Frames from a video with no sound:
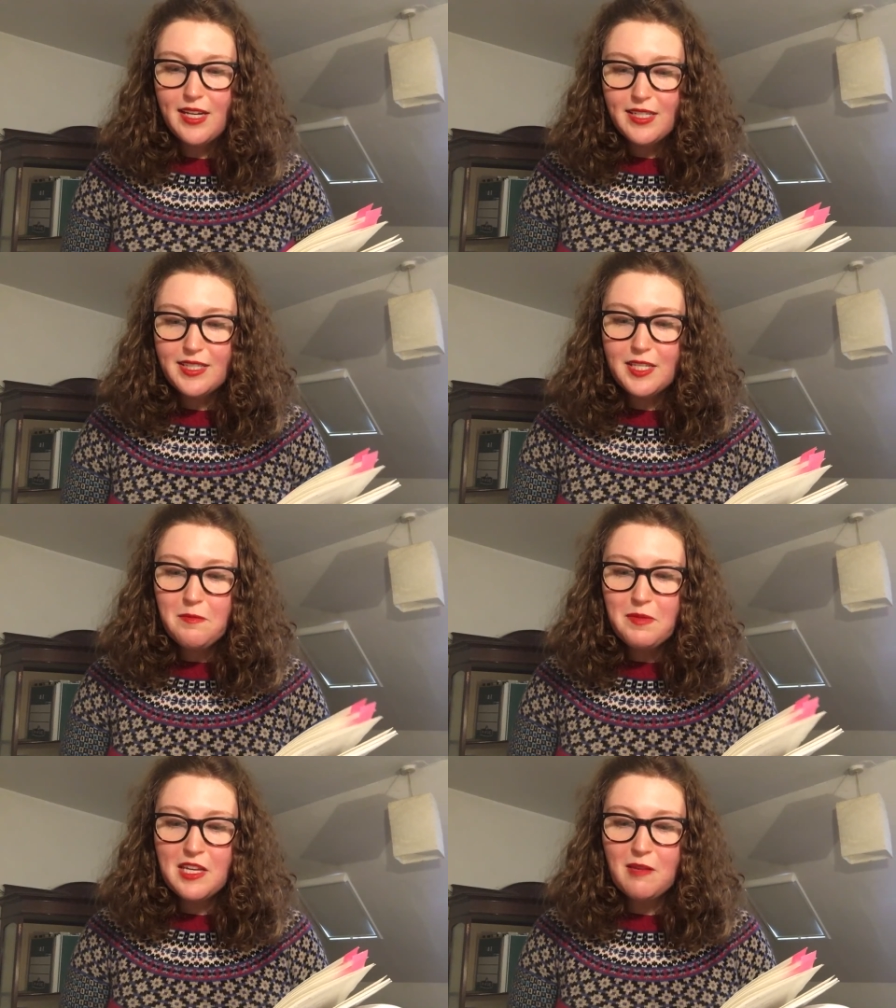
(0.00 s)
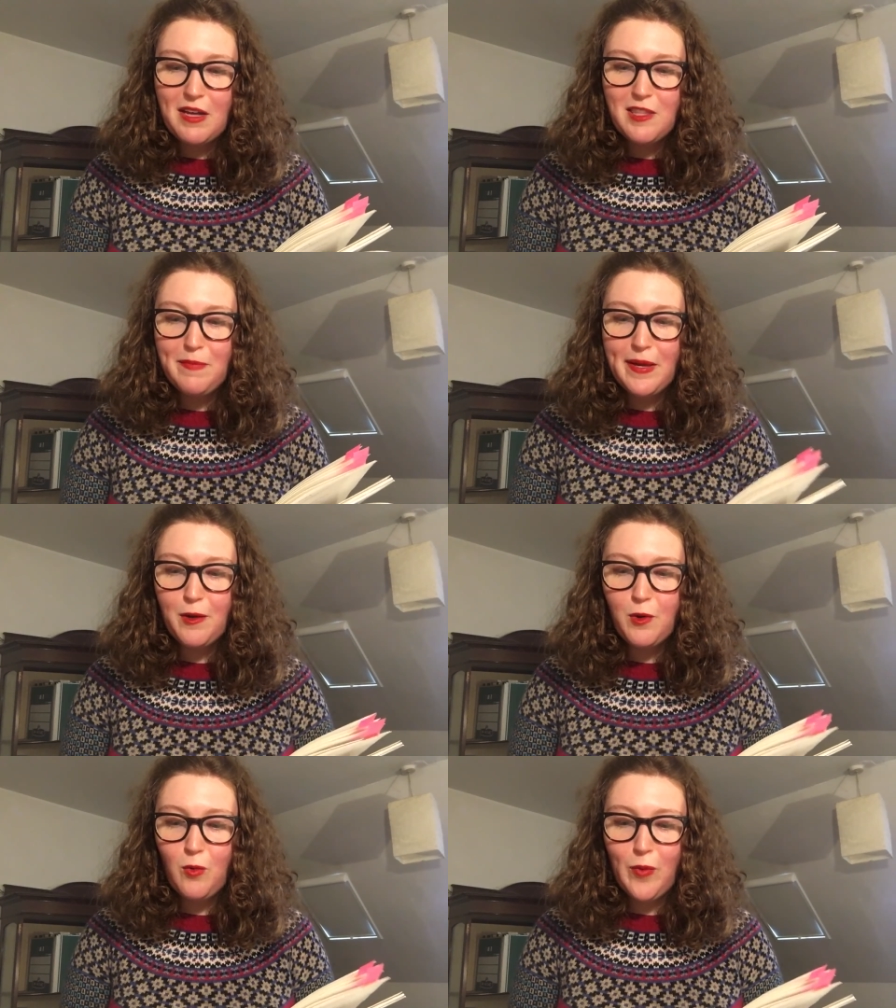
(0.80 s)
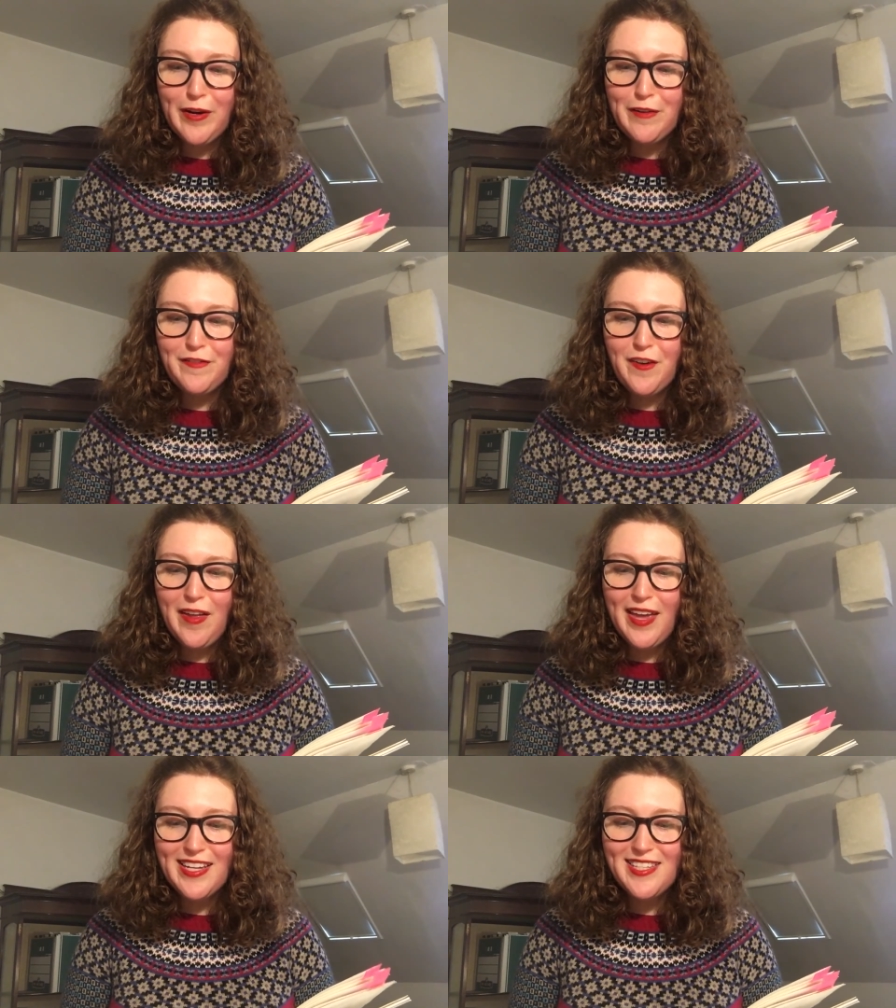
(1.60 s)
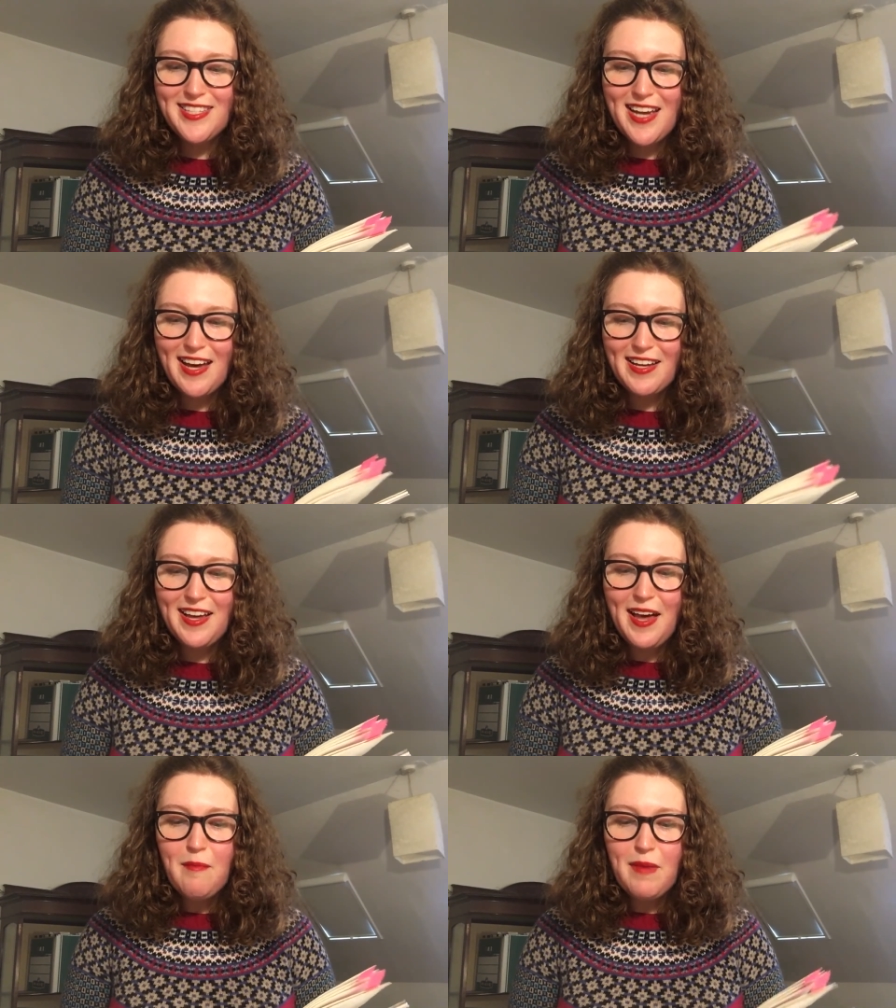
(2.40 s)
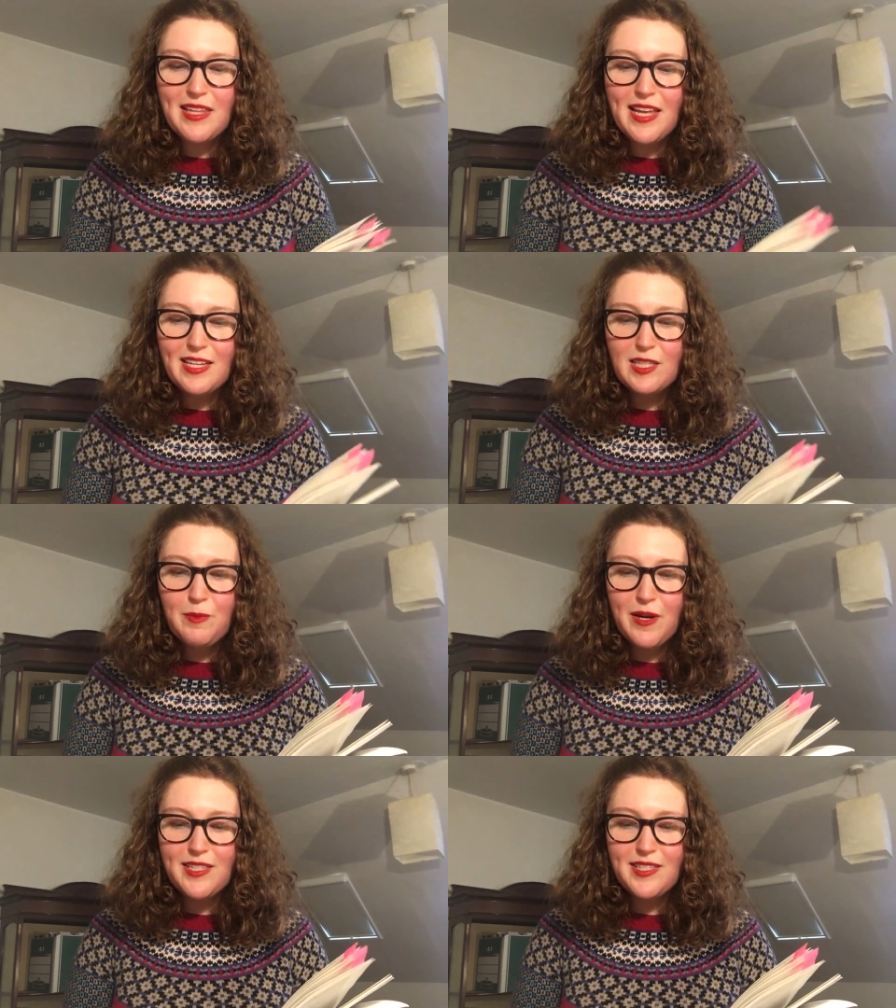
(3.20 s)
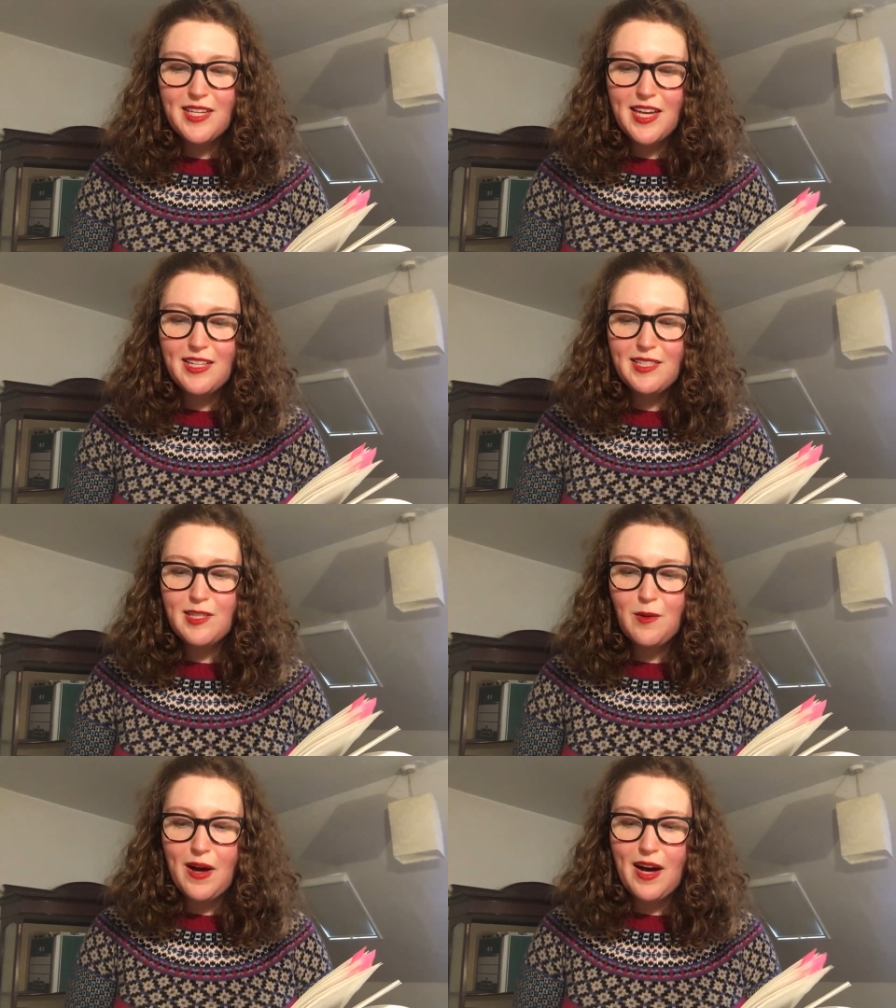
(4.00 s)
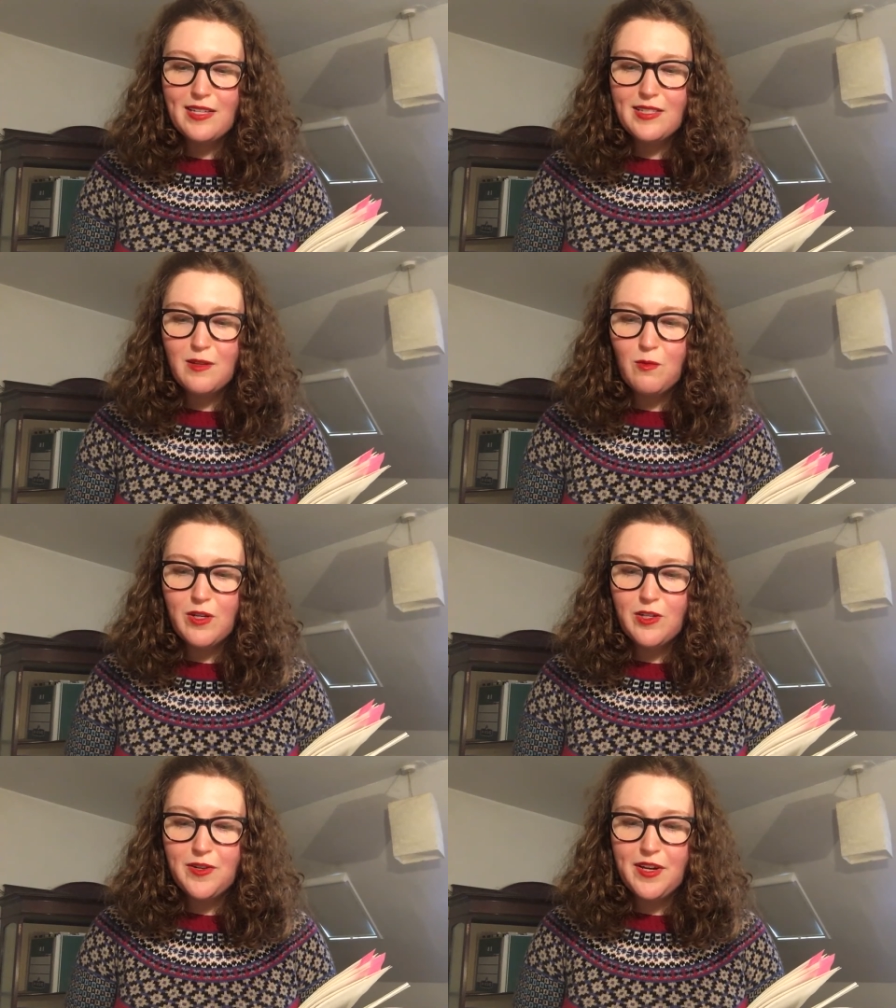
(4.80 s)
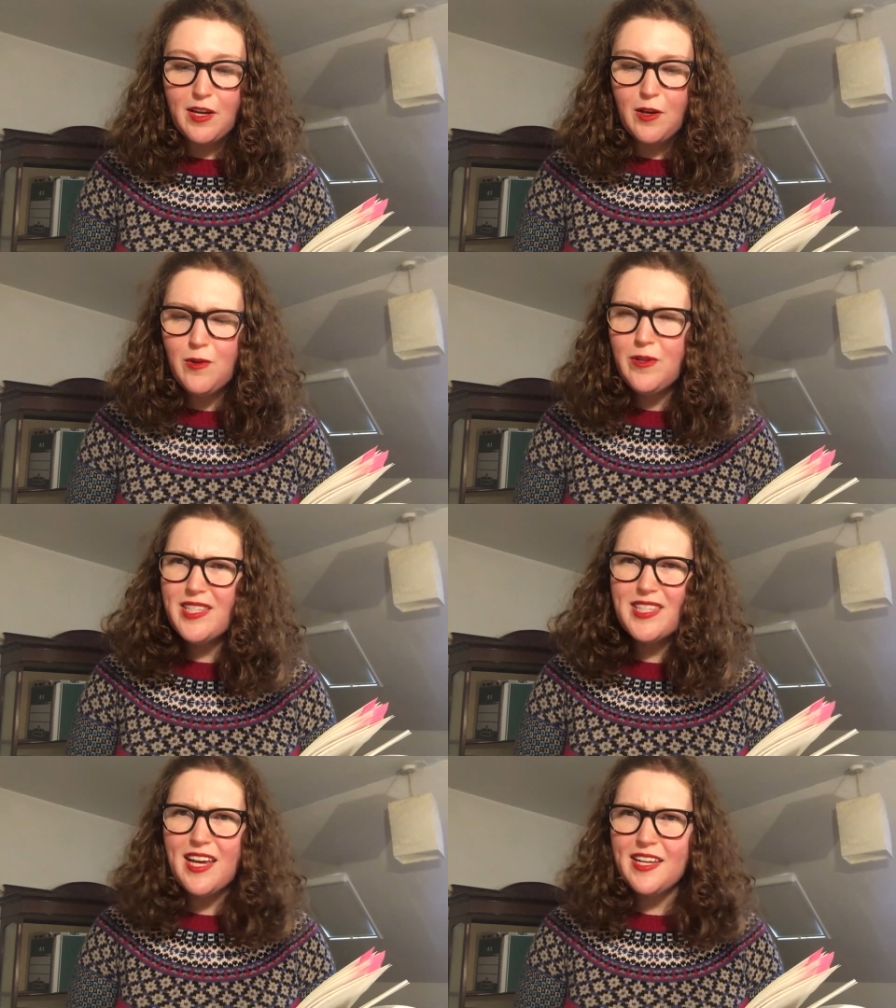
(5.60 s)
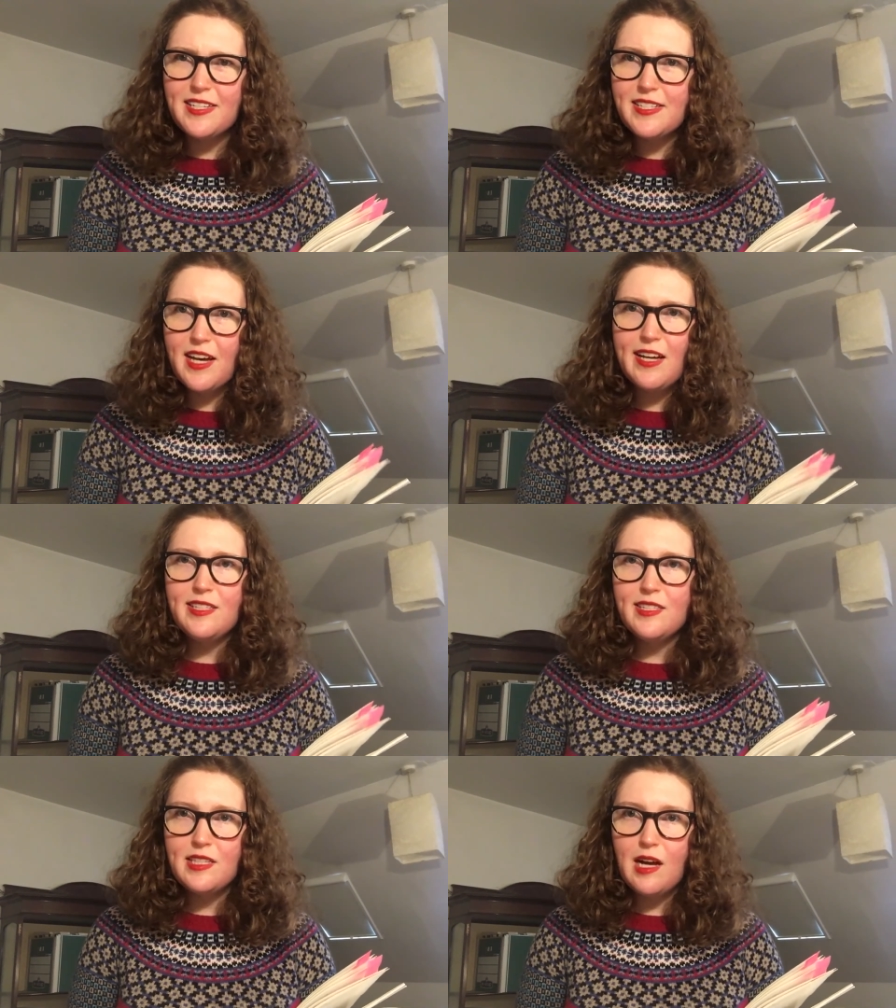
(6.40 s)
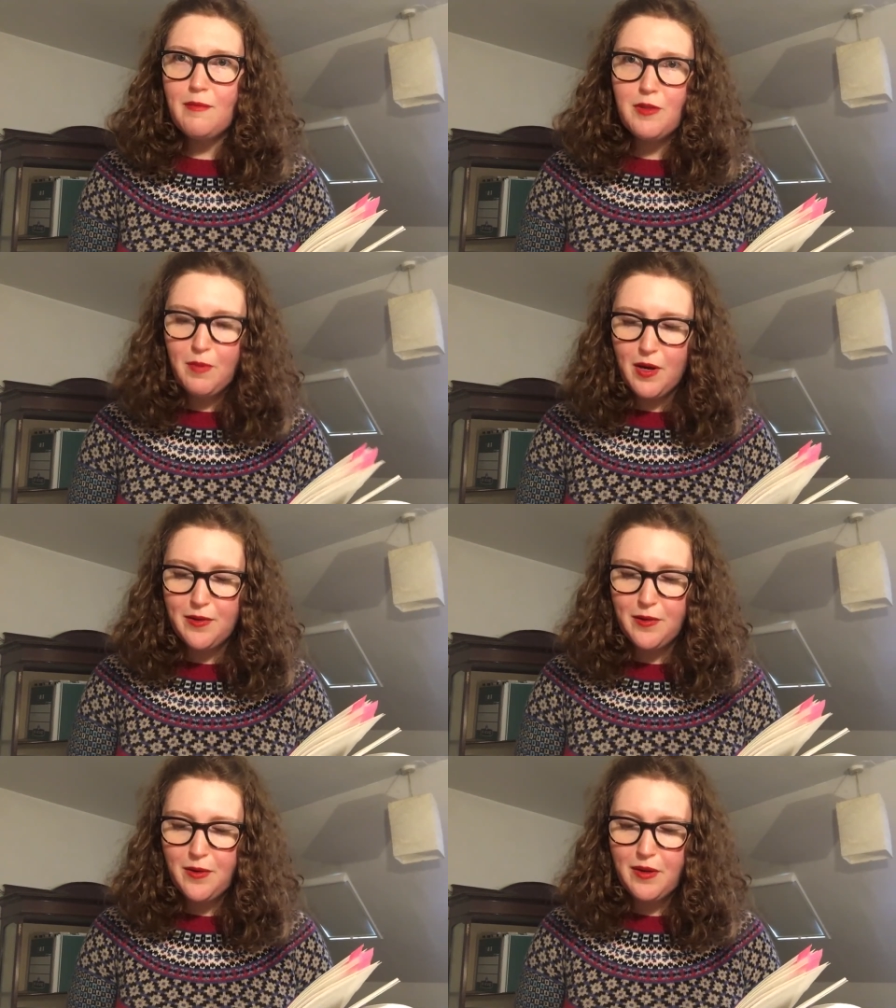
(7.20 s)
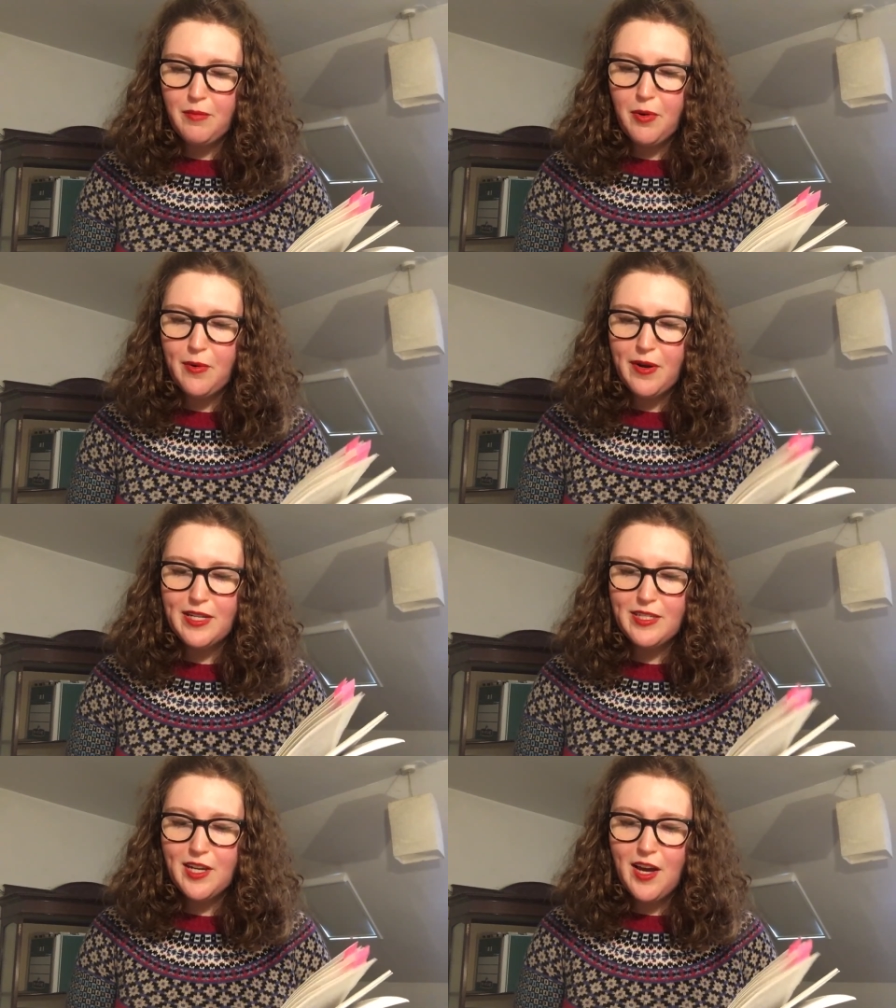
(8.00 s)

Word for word: See me by the pink waterfall haystack, my legs pressed against the grass and wondering who decided to unstop the bottle and pour it